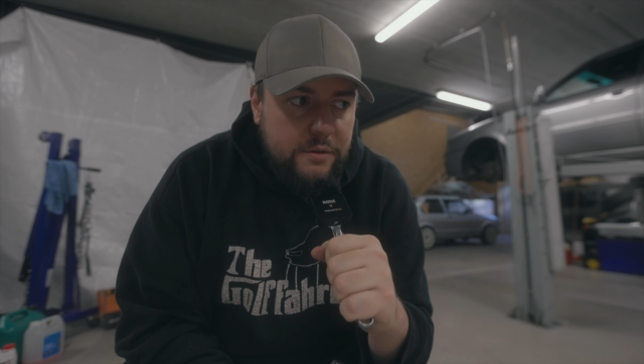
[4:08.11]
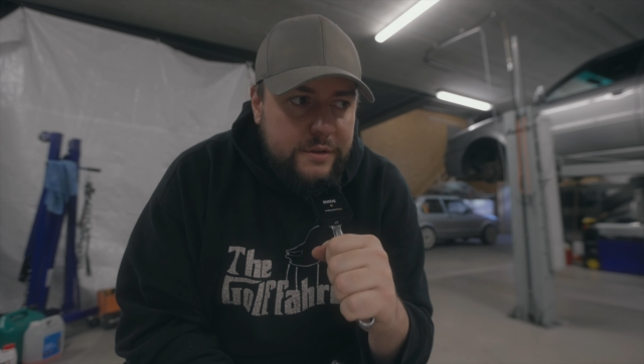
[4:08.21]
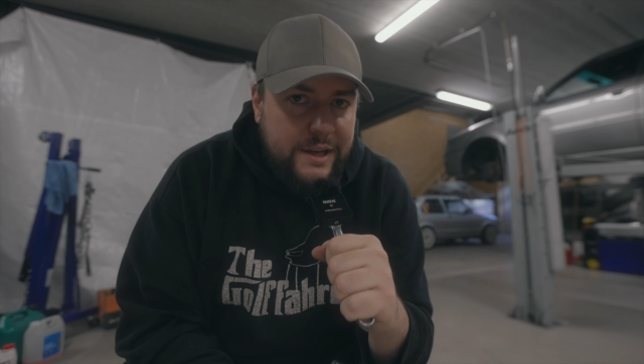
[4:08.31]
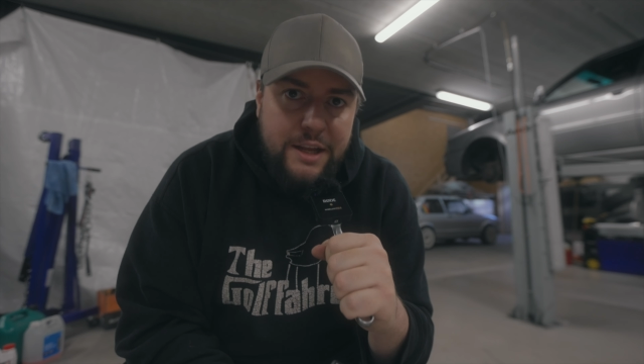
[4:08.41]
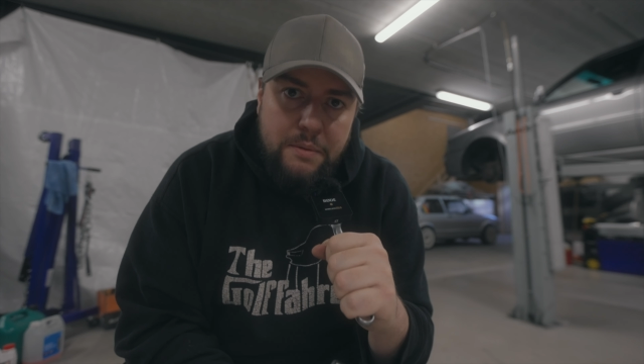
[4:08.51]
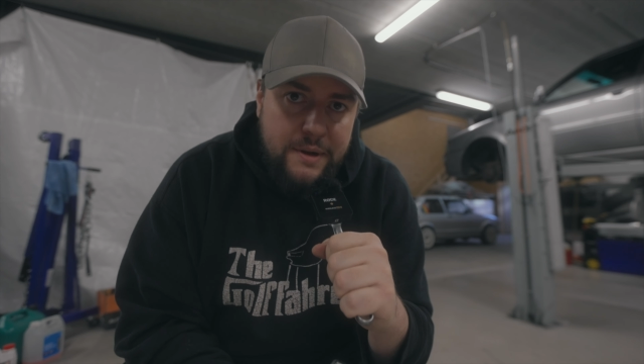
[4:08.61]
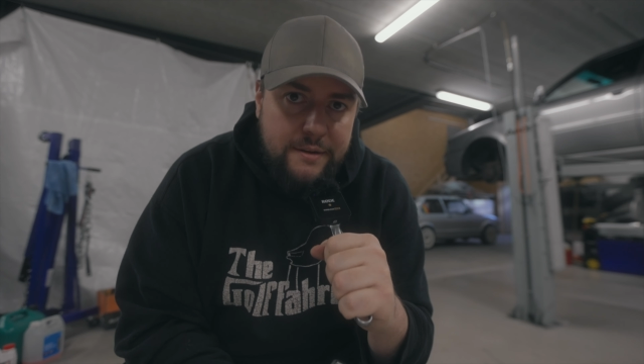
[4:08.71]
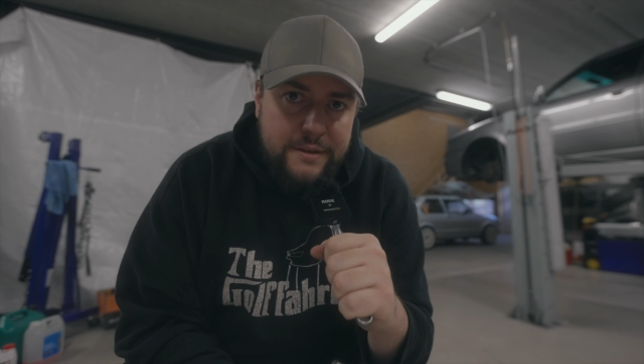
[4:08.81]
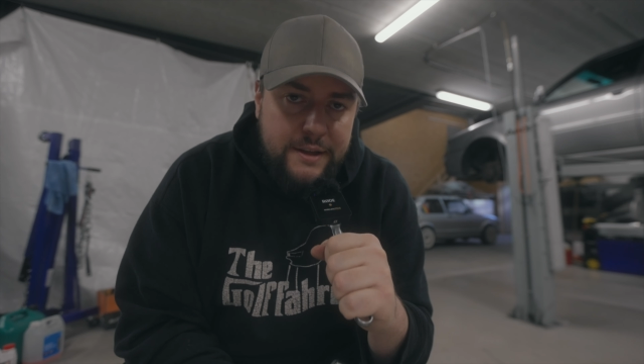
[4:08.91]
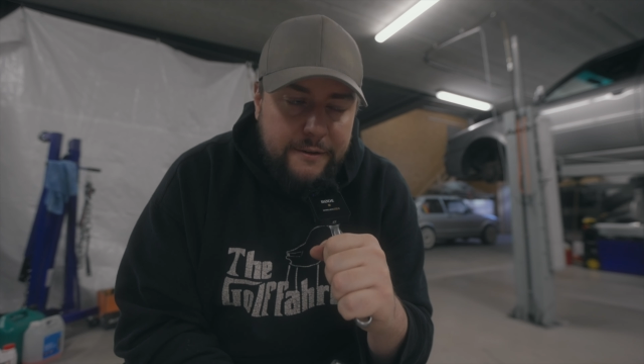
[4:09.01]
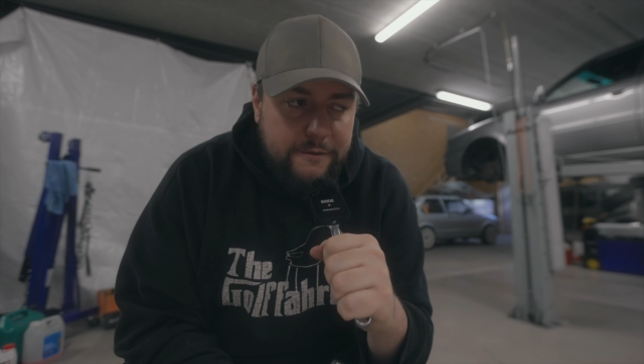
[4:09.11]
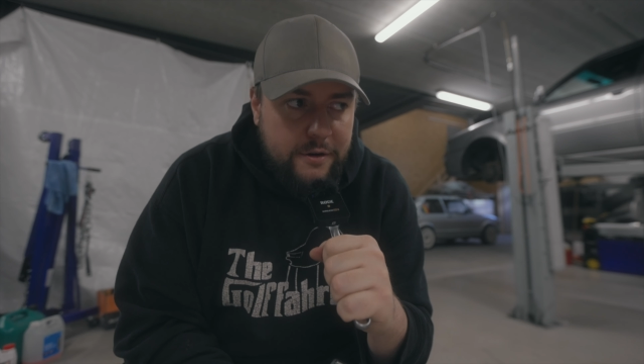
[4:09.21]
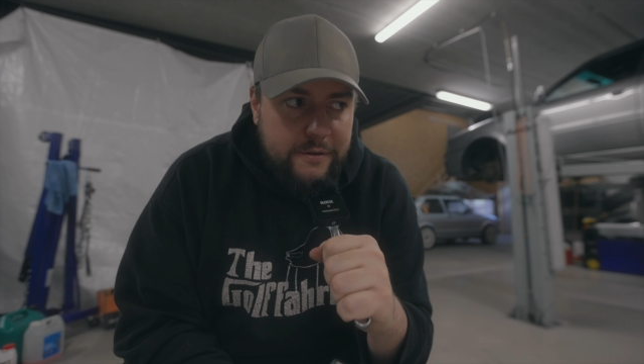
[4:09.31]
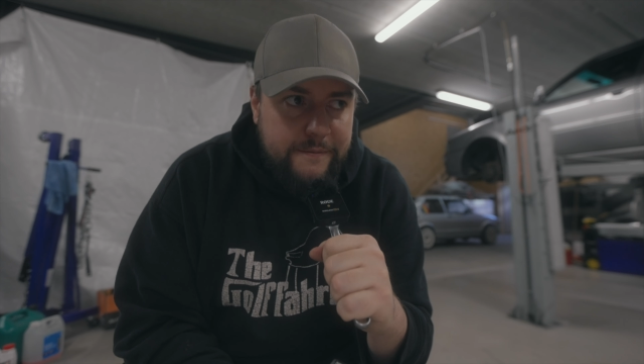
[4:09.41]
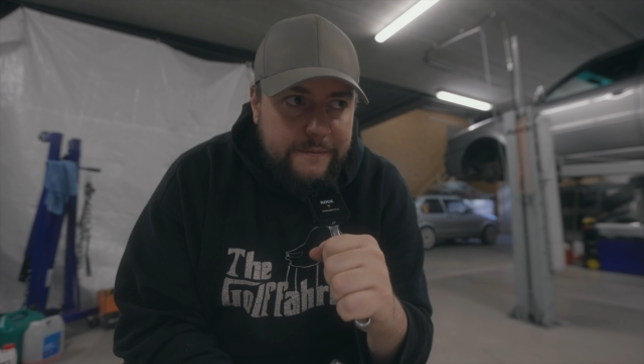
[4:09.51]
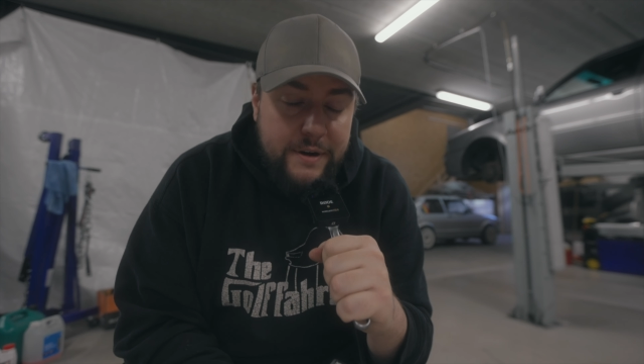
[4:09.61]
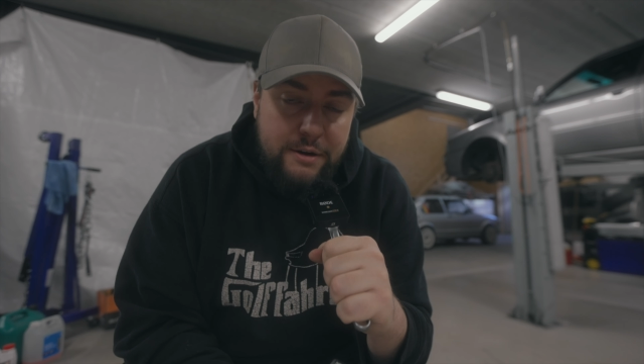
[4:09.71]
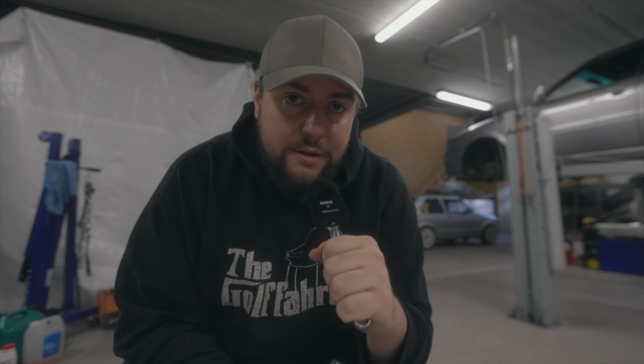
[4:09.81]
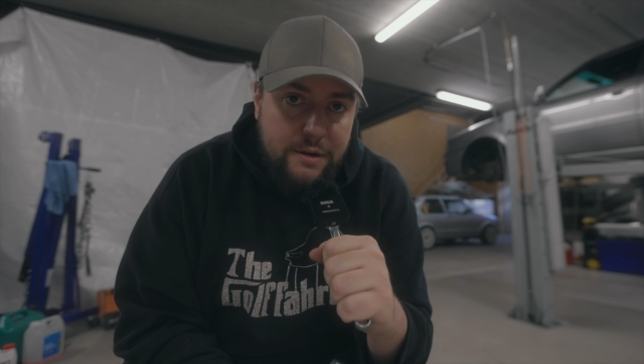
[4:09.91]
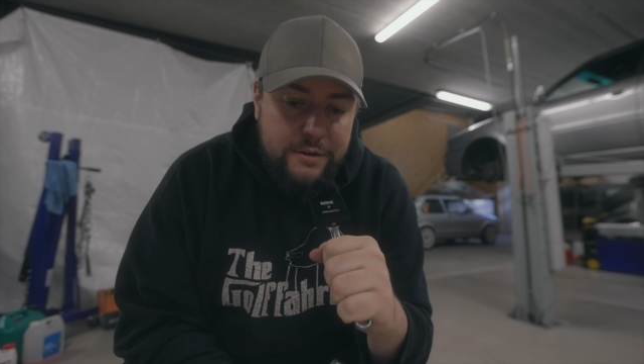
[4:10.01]
So they have been sitting for a
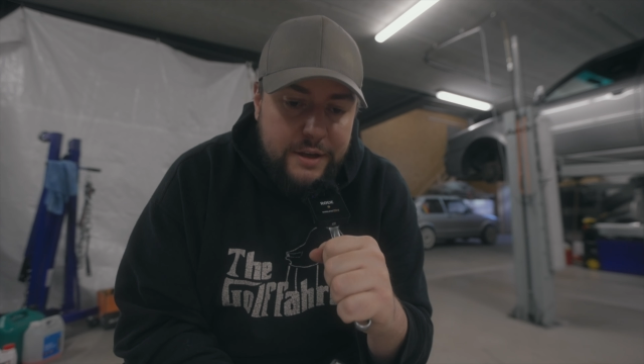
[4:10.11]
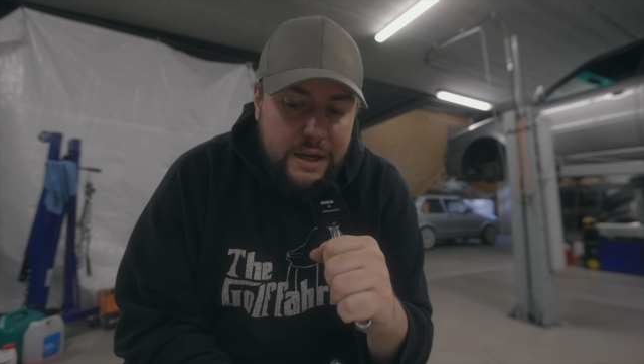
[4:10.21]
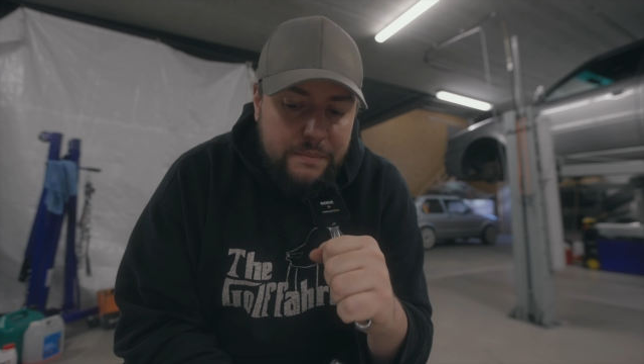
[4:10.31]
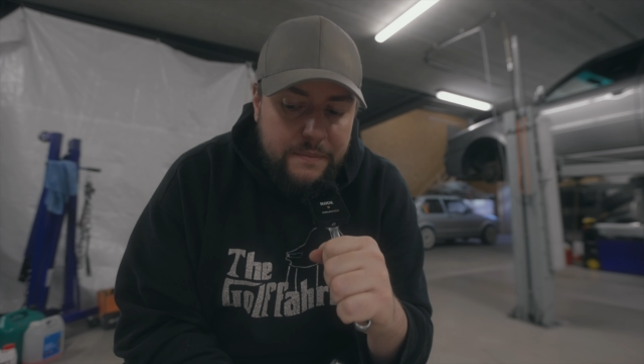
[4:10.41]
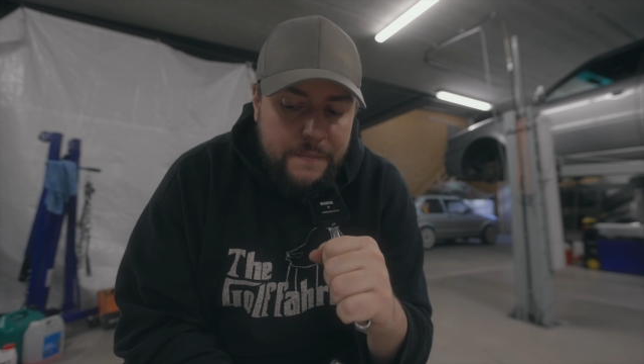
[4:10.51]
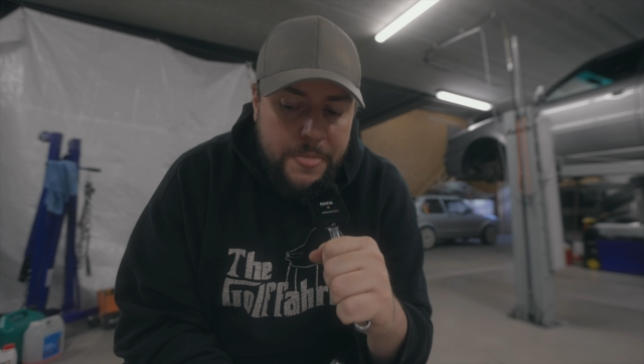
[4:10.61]
very long time.